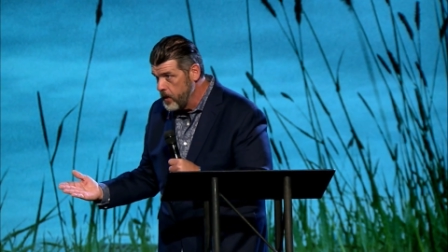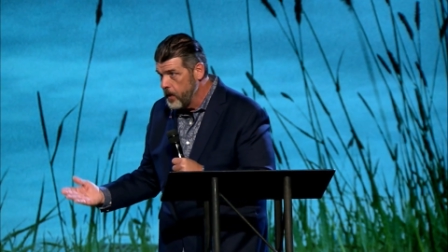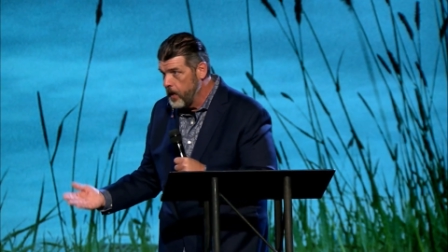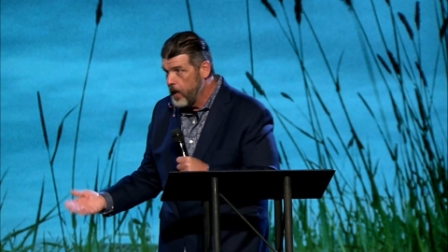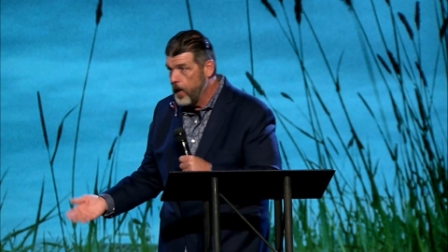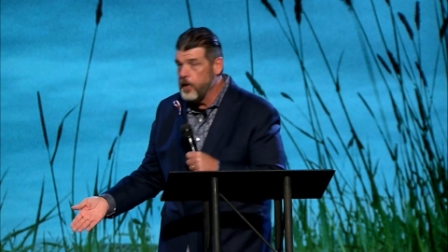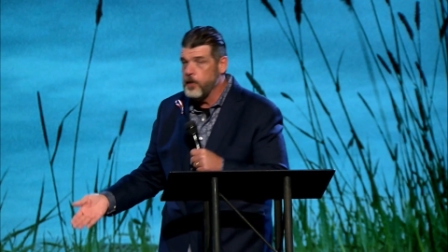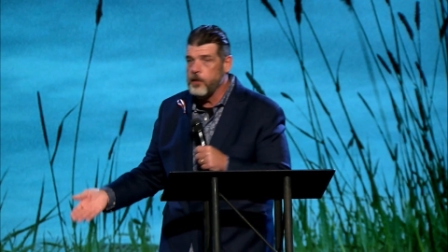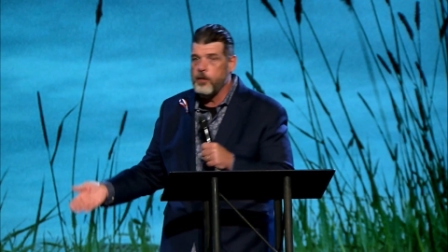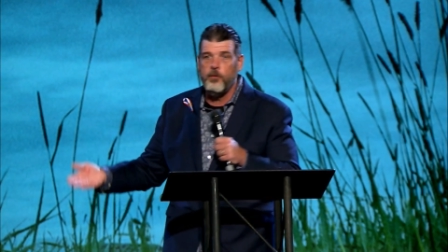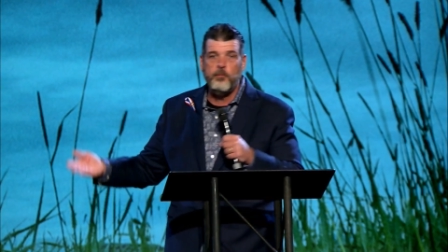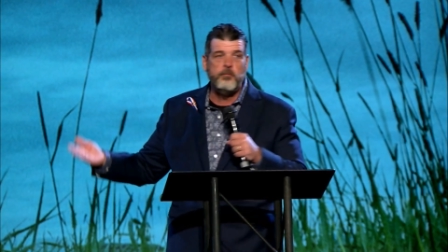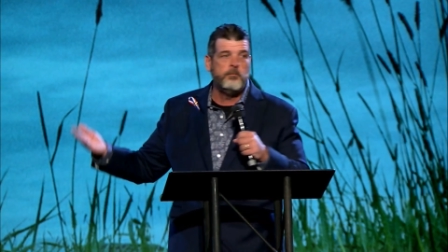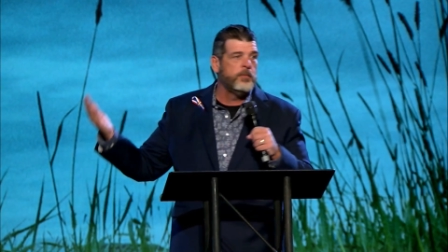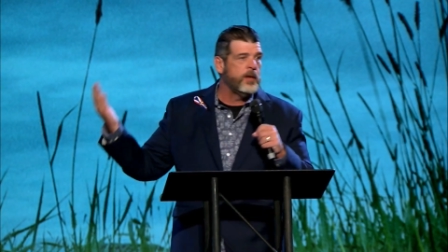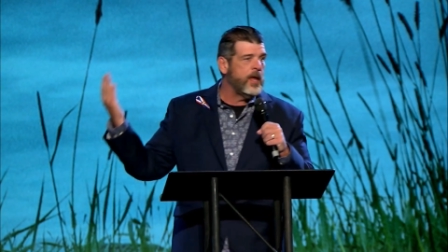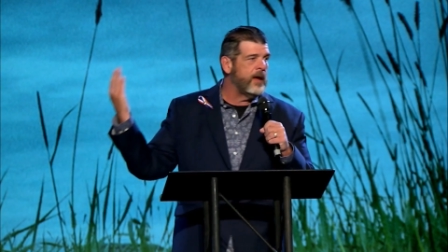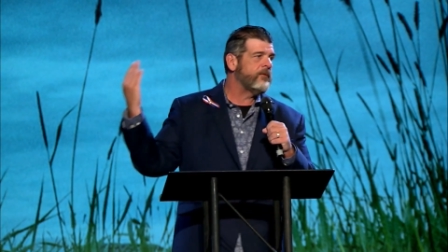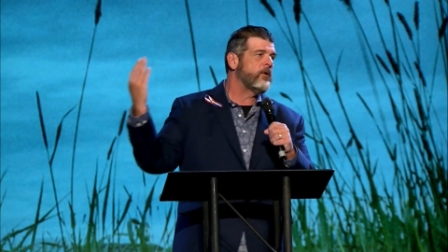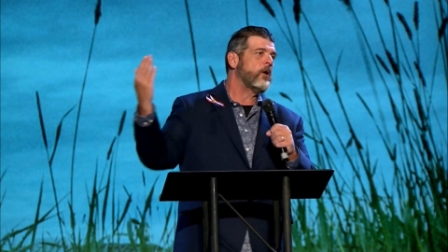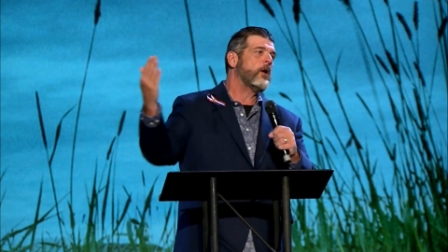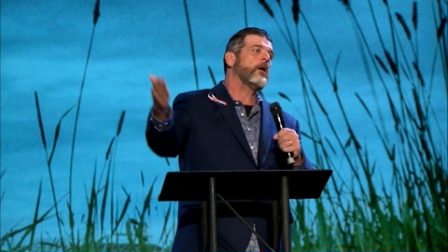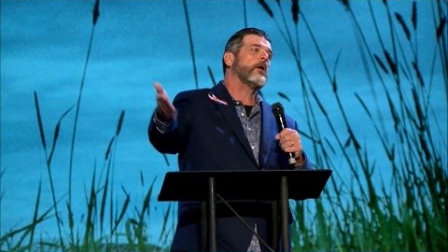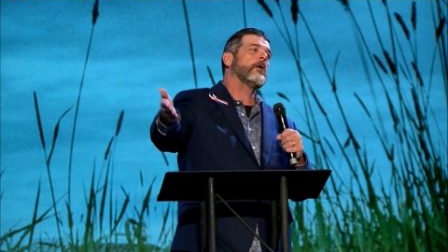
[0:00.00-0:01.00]
And you've
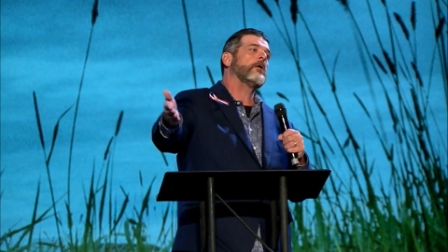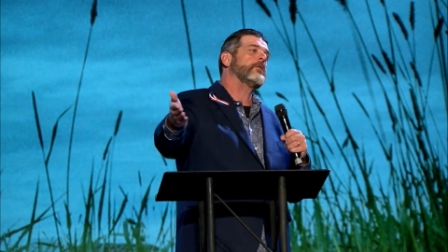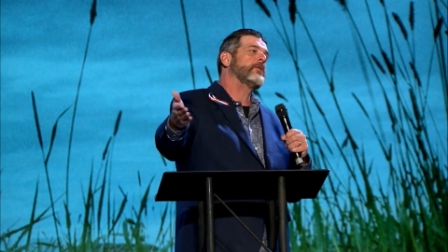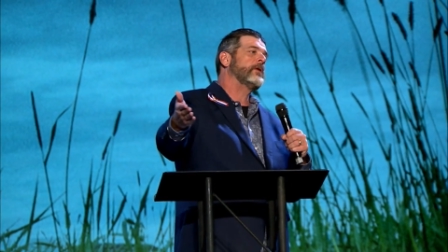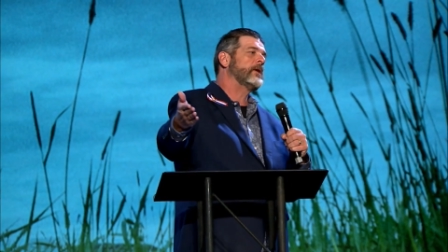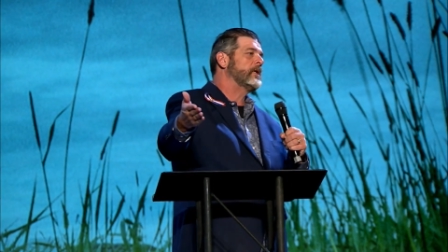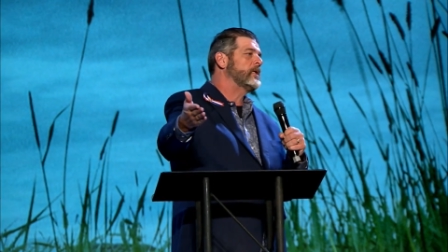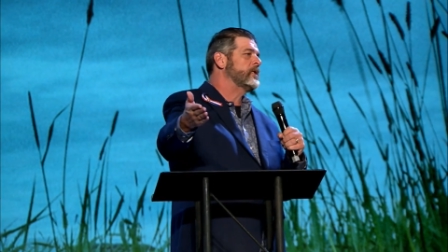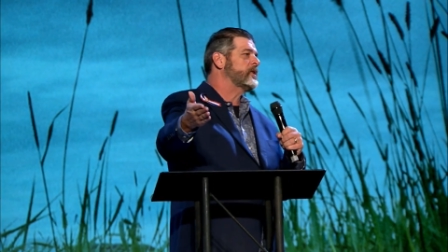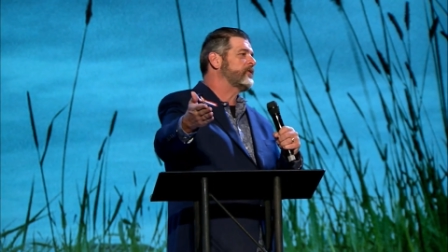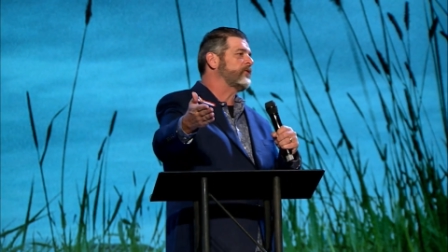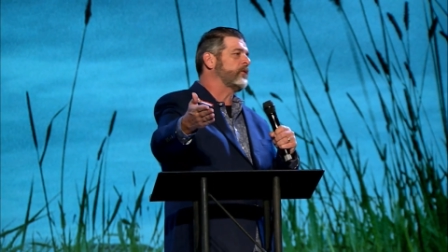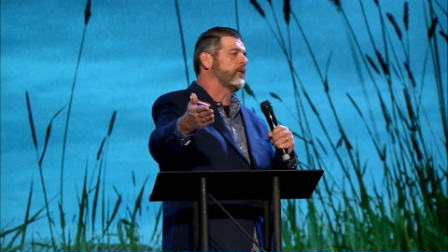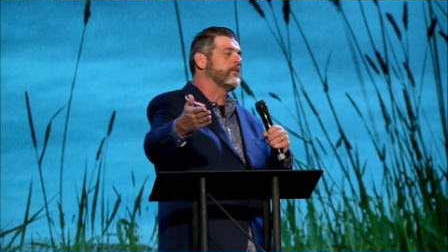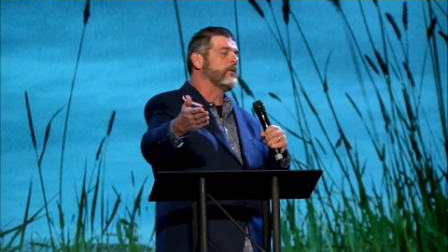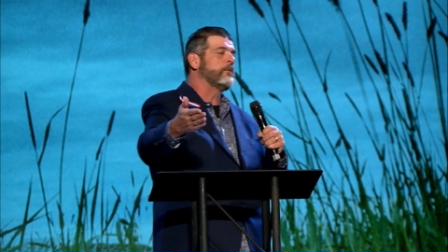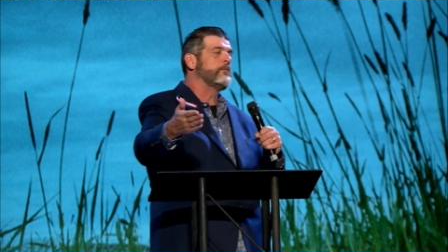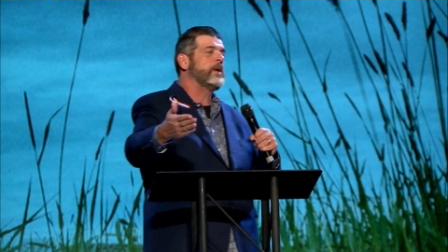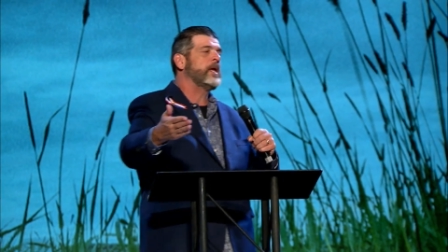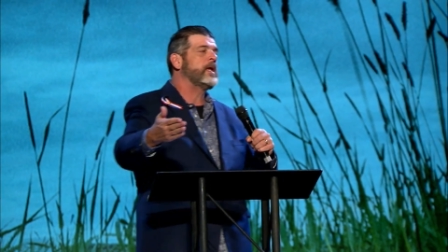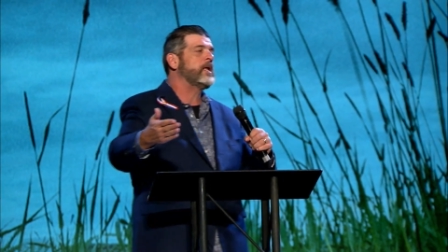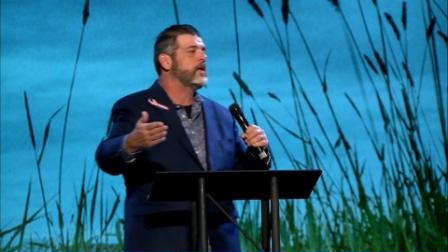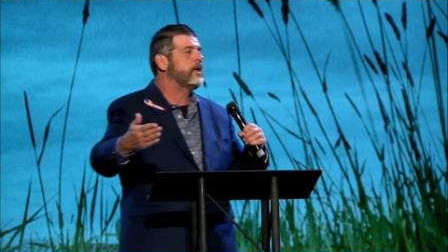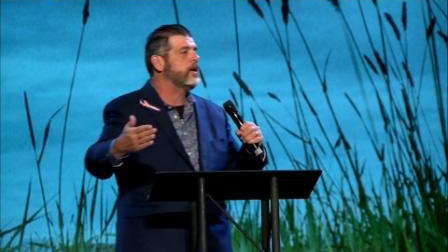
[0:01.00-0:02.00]
never heard this from the
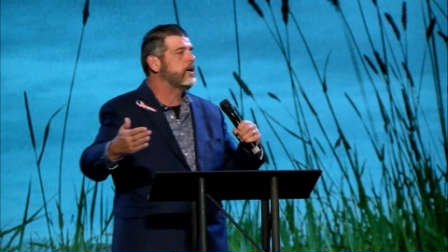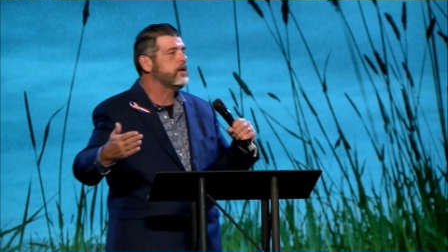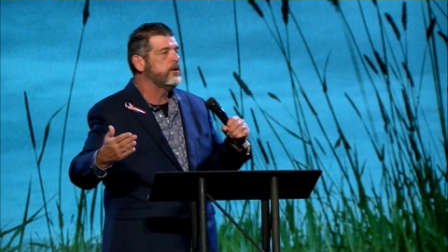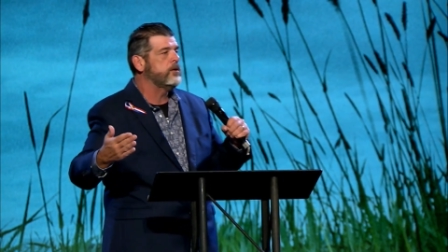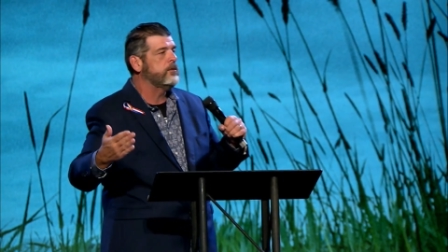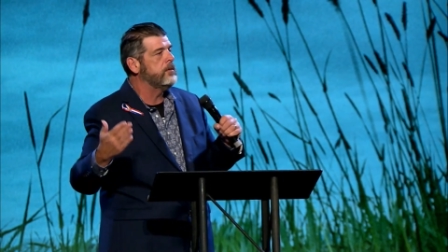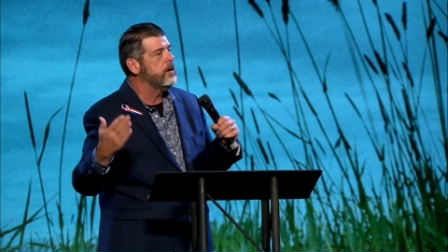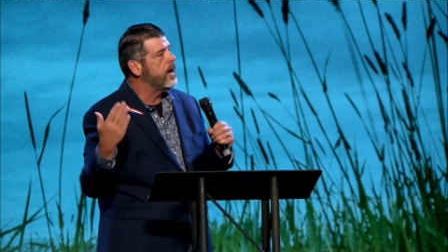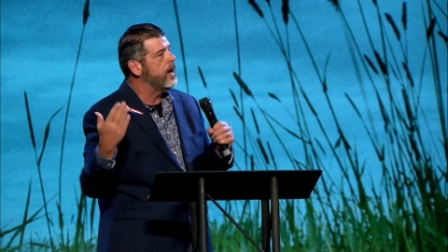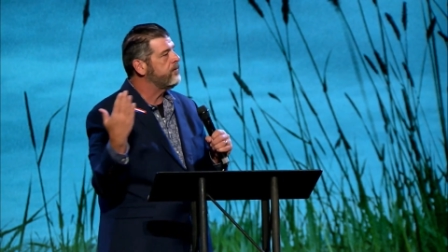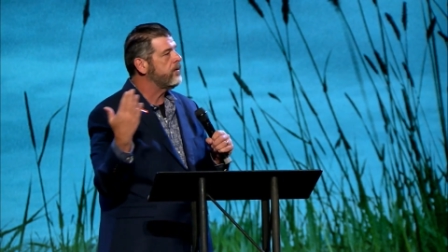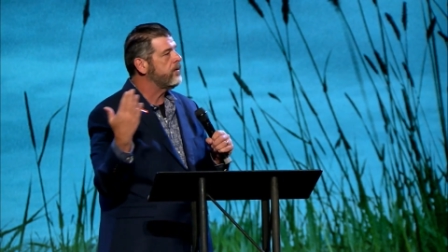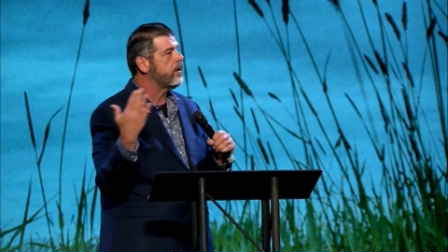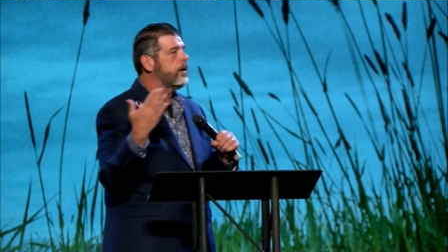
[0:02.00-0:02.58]
media. You never